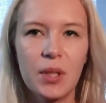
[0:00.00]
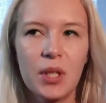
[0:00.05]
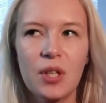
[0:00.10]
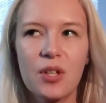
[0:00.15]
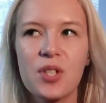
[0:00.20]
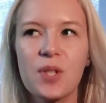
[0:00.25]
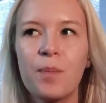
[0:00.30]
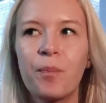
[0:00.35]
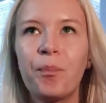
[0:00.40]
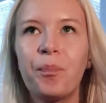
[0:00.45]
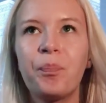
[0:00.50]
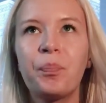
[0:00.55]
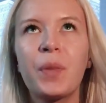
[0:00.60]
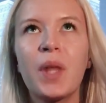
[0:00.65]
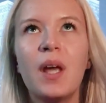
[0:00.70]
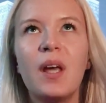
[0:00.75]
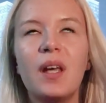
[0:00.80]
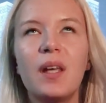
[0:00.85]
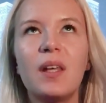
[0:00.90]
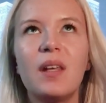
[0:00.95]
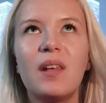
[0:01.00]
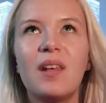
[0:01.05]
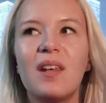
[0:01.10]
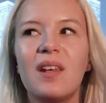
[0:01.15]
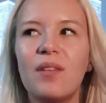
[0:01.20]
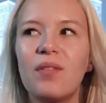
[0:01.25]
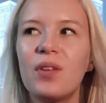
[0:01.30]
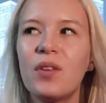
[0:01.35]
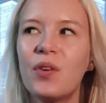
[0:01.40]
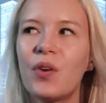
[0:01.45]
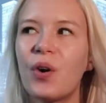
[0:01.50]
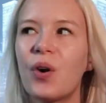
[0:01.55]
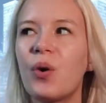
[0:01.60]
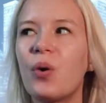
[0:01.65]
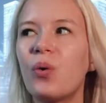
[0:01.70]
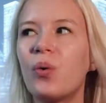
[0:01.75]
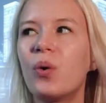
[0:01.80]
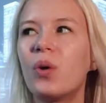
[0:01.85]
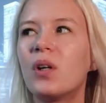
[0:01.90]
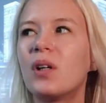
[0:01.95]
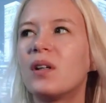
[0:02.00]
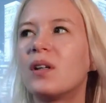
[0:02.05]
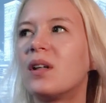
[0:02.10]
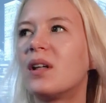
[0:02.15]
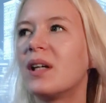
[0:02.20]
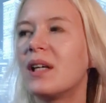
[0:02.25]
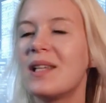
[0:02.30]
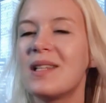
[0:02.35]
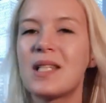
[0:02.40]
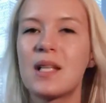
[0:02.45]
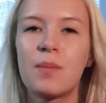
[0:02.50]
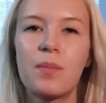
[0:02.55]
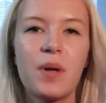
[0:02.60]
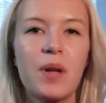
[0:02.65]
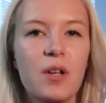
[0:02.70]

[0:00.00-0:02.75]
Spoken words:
Because even though in St.